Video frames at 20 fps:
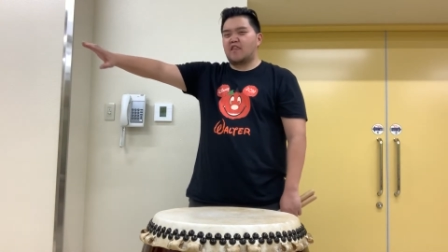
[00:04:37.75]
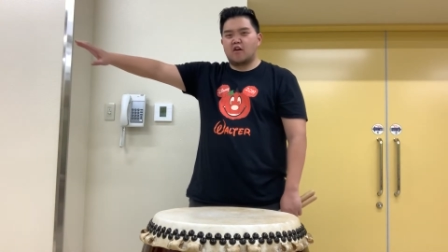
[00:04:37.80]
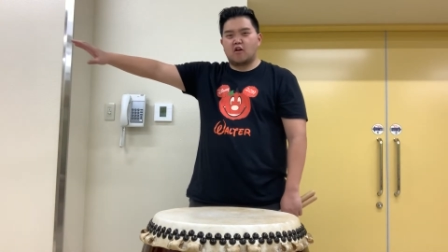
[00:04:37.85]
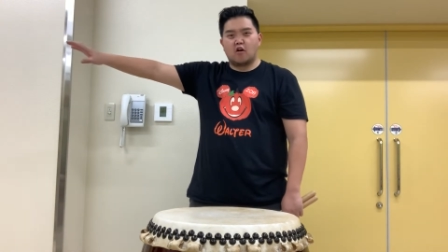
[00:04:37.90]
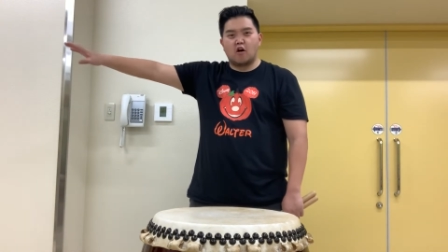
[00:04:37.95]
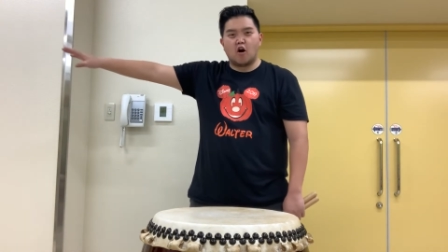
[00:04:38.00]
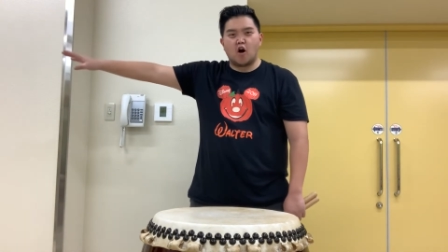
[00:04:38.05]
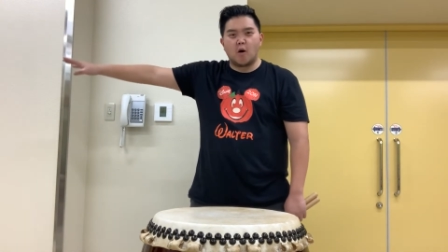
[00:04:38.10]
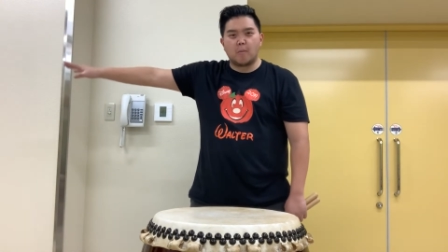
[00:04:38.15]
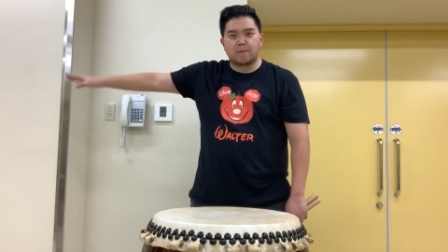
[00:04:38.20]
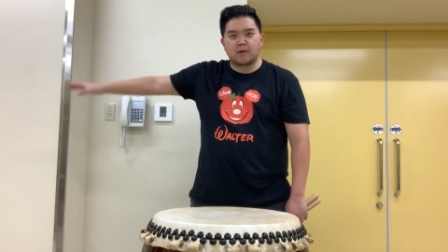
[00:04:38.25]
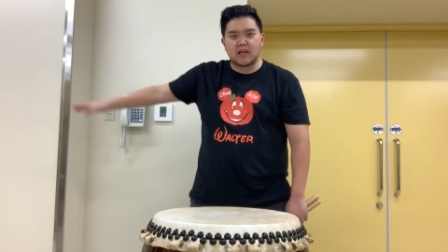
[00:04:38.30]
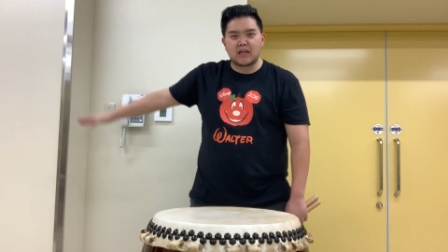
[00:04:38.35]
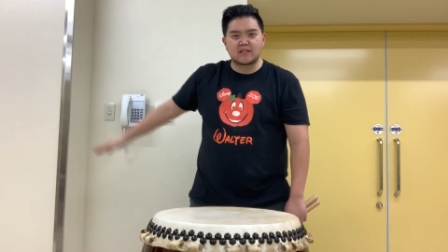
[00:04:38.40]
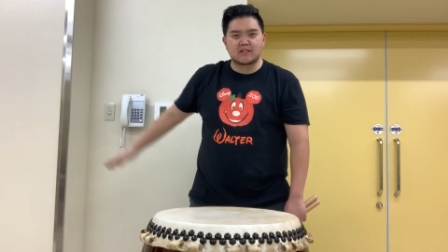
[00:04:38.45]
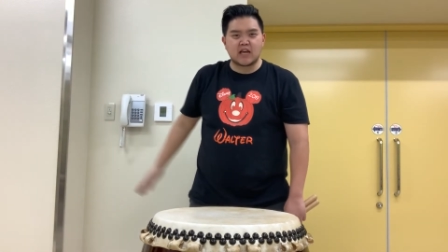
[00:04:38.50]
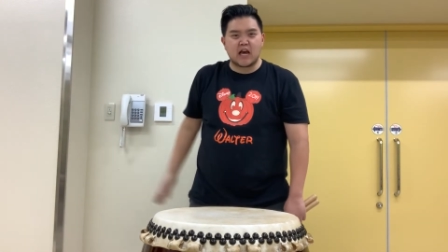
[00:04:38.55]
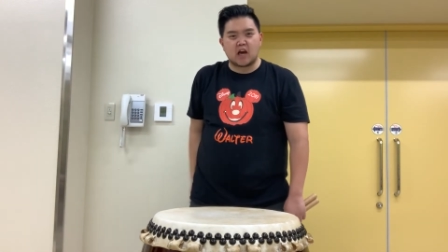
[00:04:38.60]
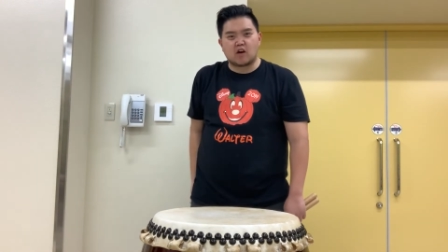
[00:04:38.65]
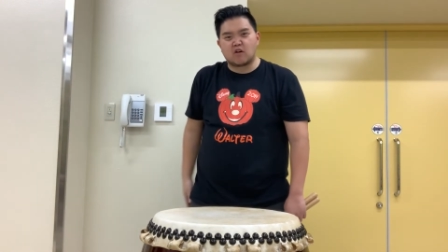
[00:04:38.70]
they're all playing
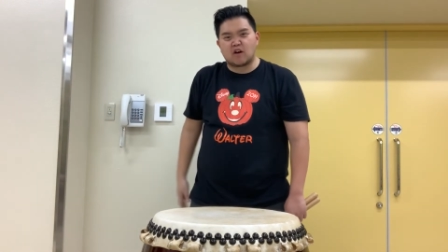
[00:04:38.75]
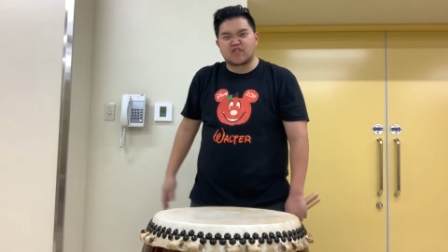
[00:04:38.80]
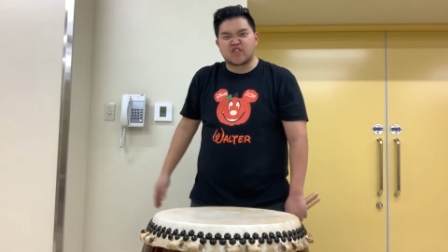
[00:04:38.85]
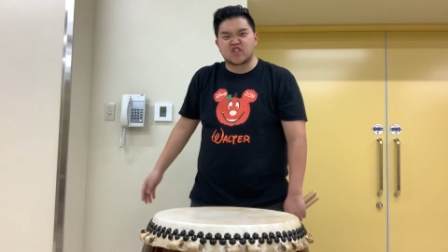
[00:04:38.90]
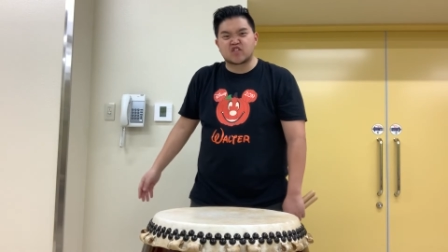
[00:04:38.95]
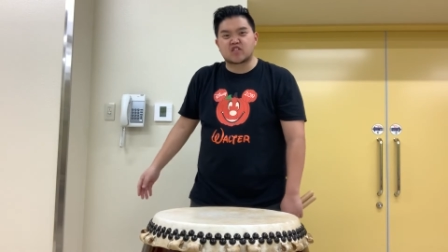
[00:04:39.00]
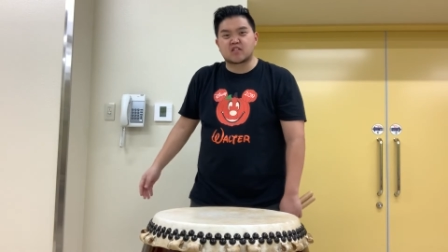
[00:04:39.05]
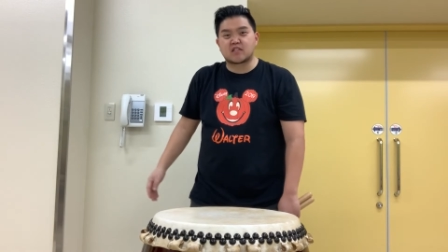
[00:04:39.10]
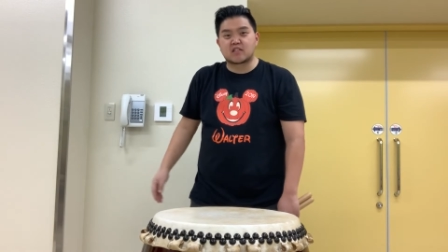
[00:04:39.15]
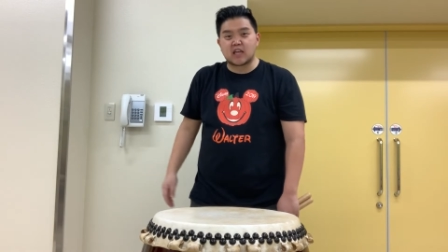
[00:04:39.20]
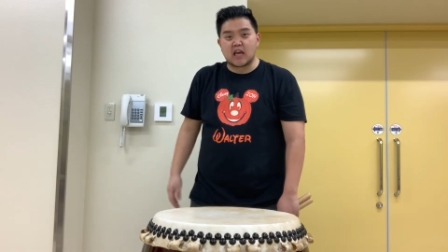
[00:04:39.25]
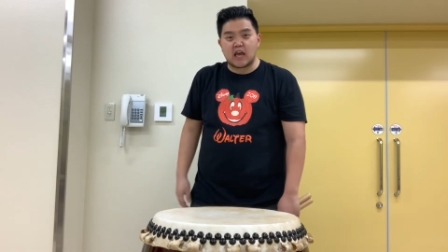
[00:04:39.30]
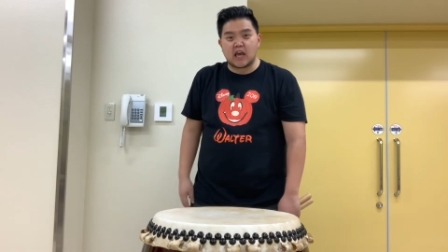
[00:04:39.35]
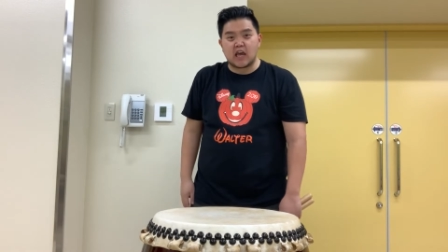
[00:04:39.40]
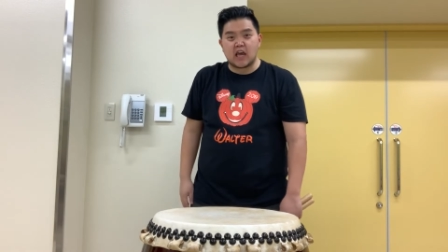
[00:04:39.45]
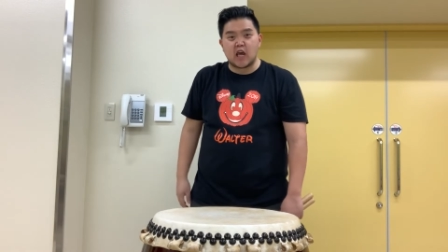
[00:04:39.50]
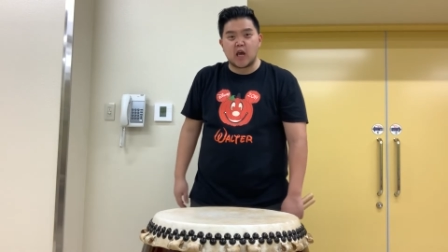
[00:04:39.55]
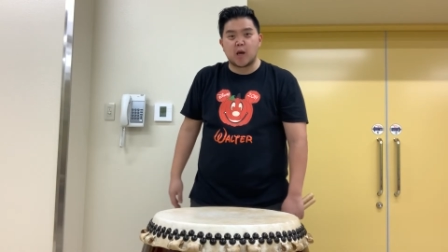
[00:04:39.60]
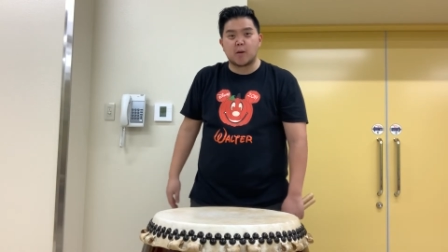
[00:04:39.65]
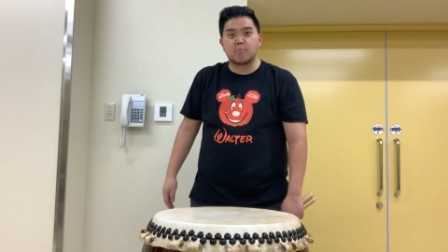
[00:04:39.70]
taiko at the
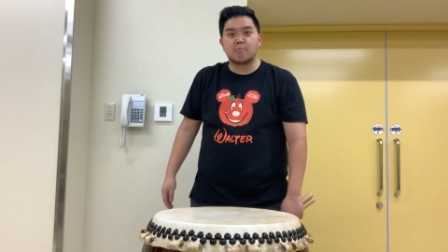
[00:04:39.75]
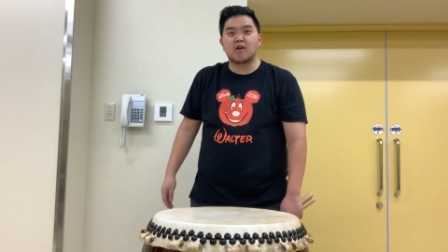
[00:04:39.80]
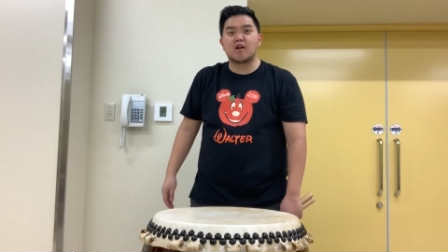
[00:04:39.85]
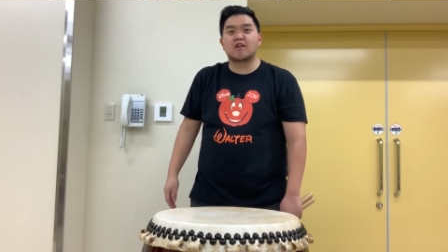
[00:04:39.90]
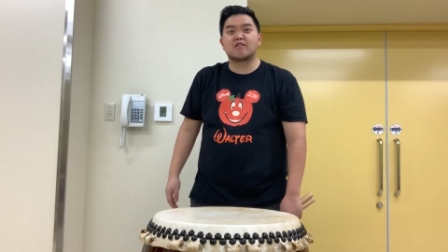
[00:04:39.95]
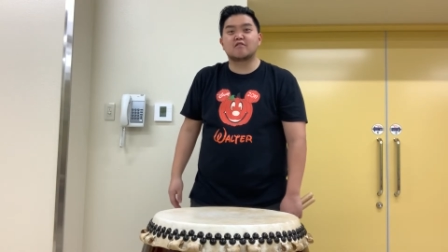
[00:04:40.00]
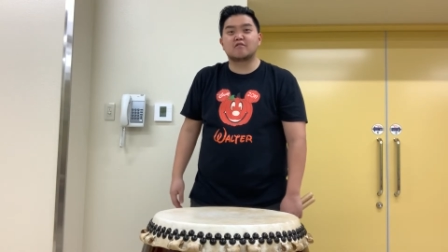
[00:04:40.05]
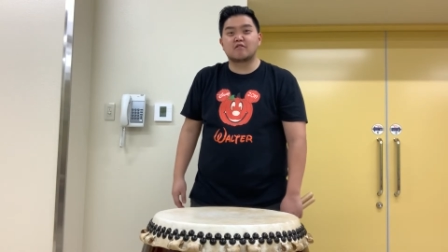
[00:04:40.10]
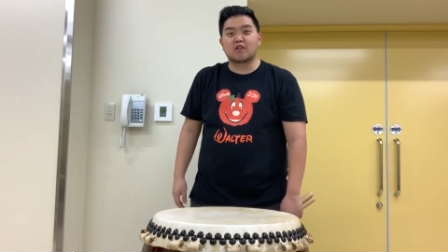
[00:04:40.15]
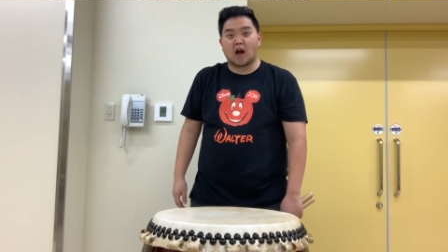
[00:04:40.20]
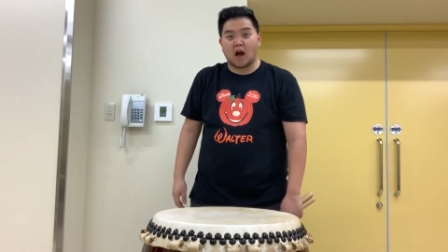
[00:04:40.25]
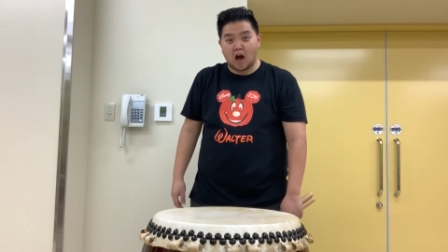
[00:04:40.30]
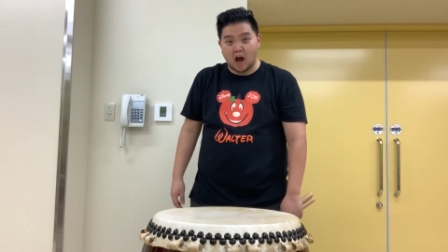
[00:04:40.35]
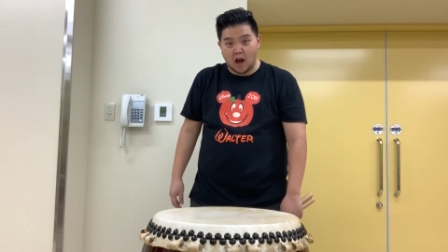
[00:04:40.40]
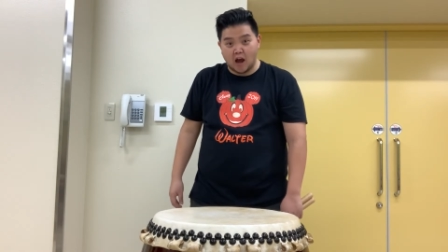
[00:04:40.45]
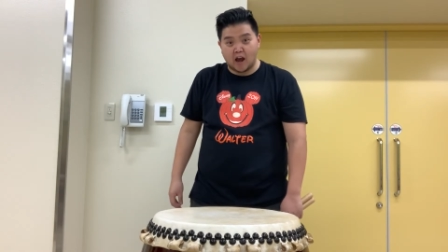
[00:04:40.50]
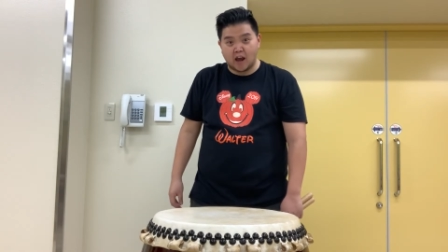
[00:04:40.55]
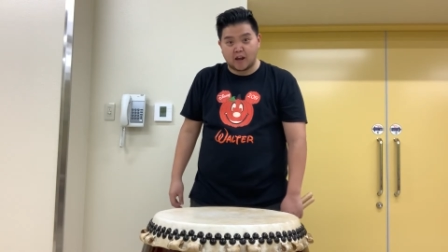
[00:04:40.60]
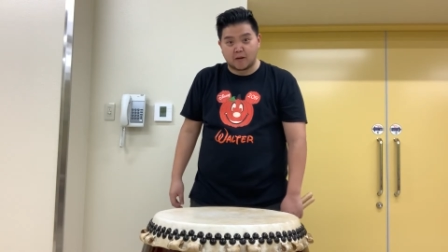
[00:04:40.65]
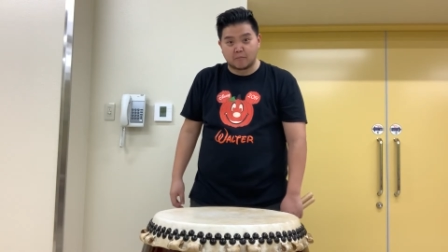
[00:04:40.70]
same
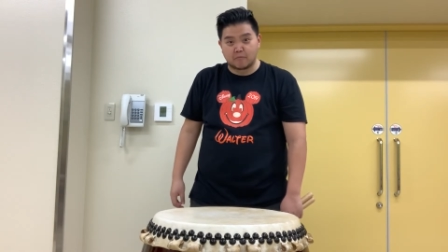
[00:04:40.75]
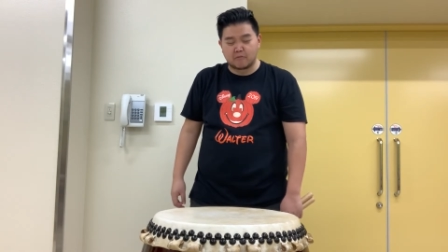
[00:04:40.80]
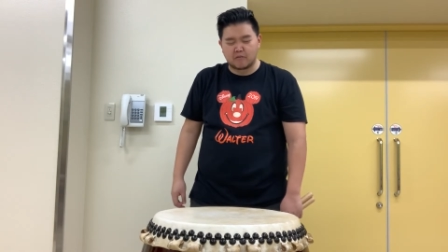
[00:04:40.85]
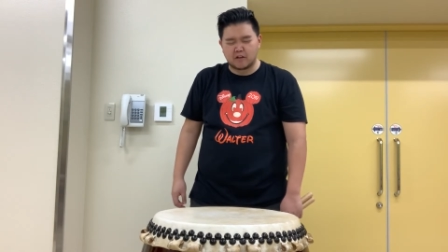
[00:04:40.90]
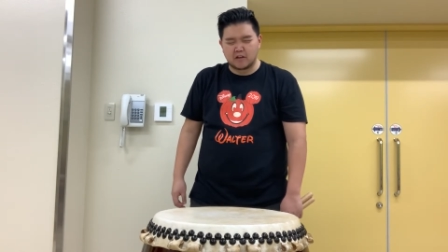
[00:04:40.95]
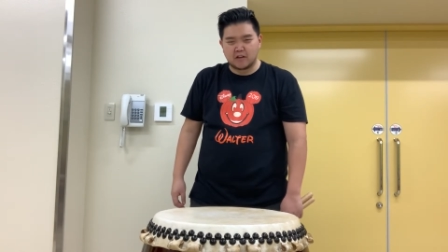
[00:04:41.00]
time.